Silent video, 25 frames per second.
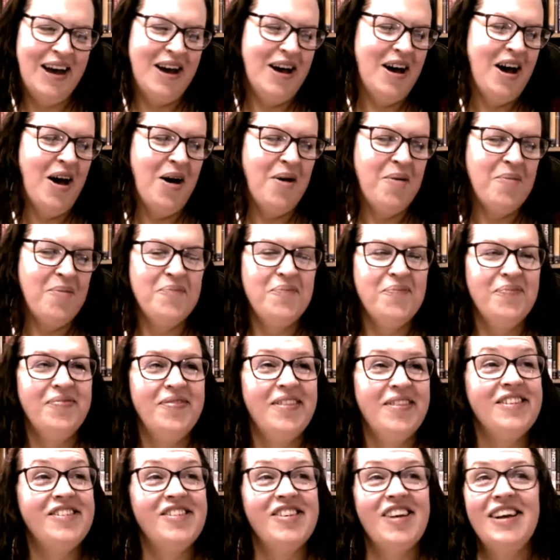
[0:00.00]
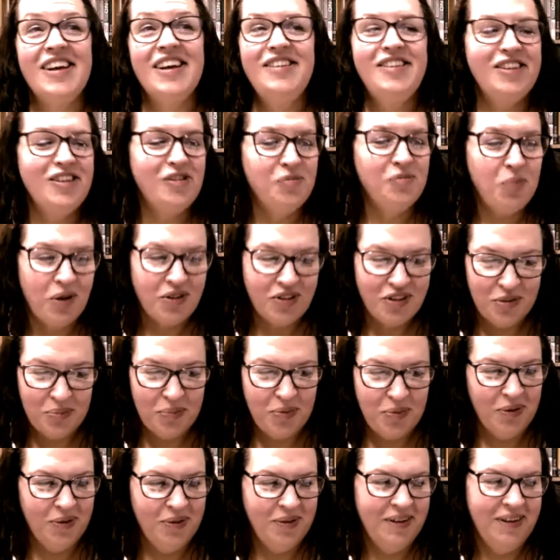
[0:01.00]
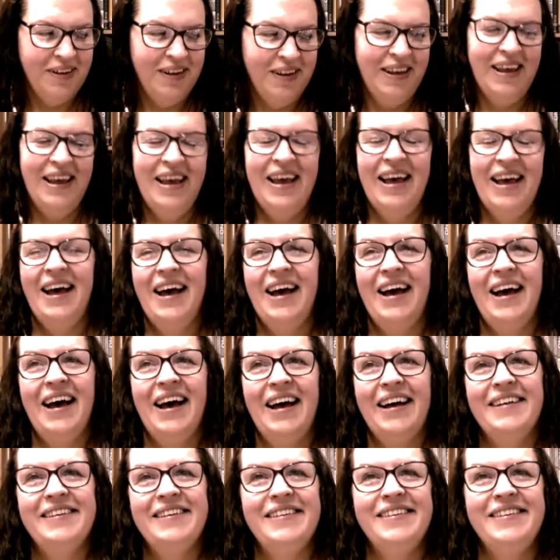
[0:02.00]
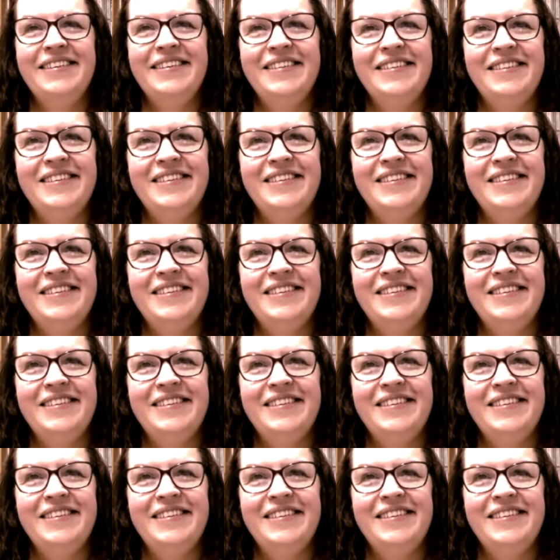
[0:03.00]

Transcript: that change is possible. And